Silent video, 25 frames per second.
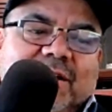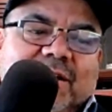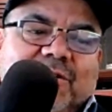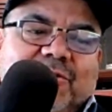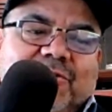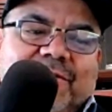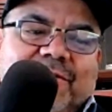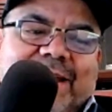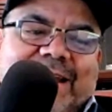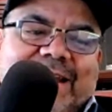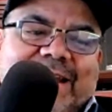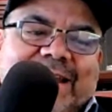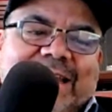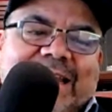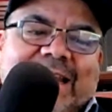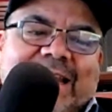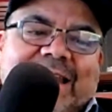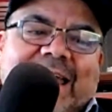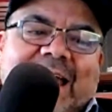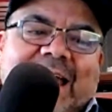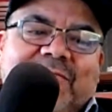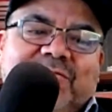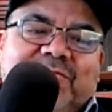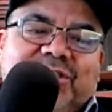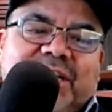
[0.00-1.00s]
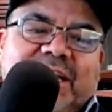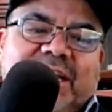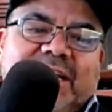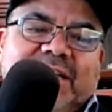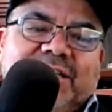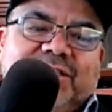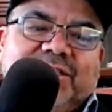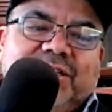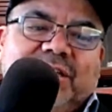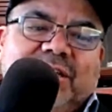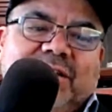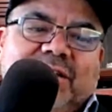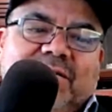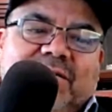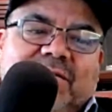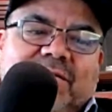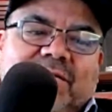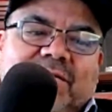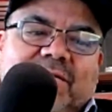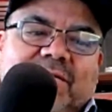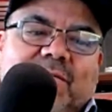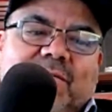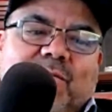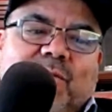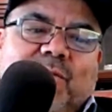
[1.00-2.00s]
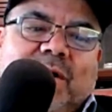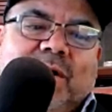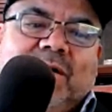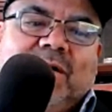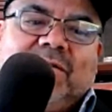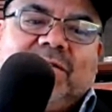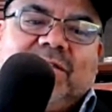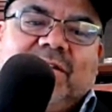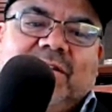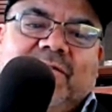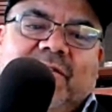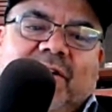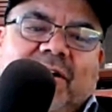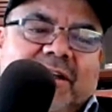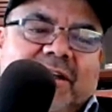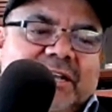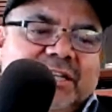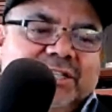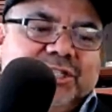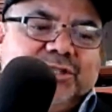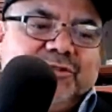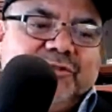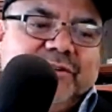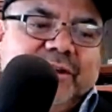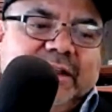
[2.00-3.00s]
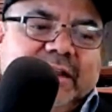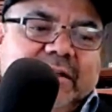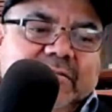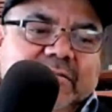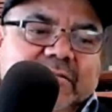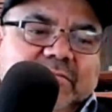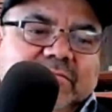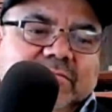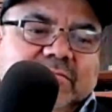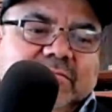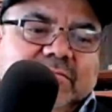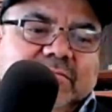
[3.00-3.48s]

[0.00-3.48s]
creating and life-changing wealth of our history.